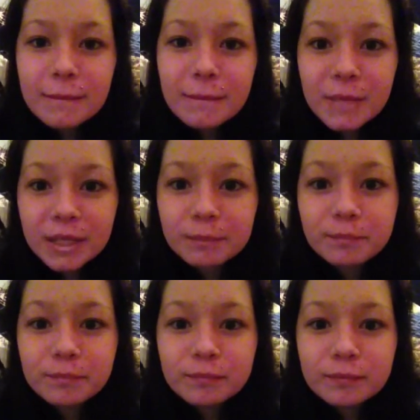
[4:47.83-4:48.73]
But
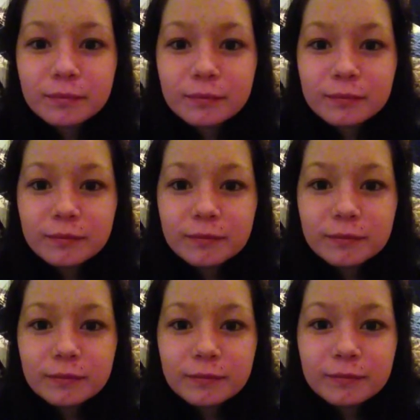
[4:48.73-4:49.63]

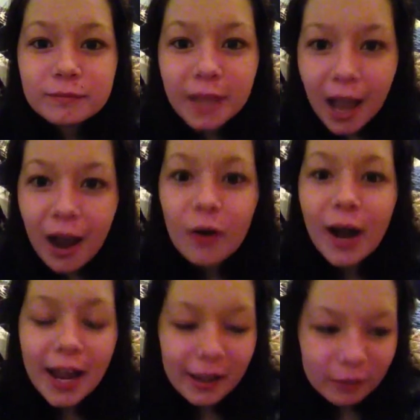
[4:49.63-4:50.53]
now
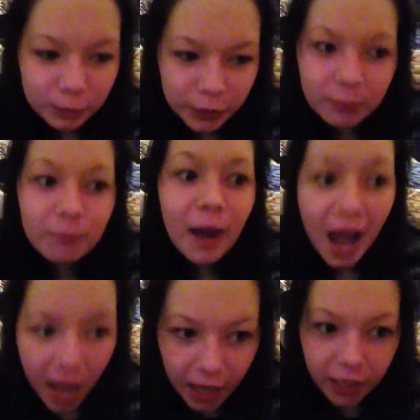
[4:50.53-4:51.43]
I have spread
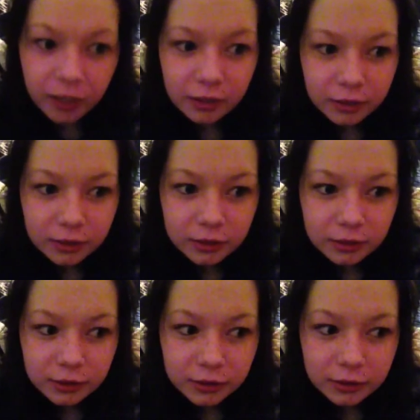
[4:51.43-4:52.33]
my
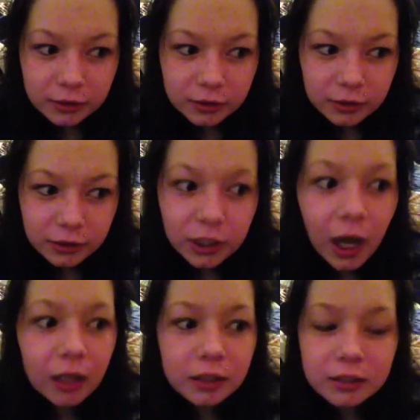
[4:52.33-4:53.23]

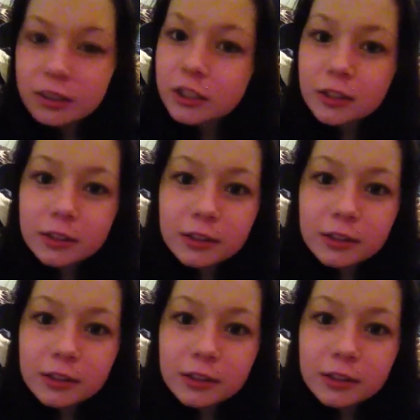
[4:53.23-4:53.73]
knowledge.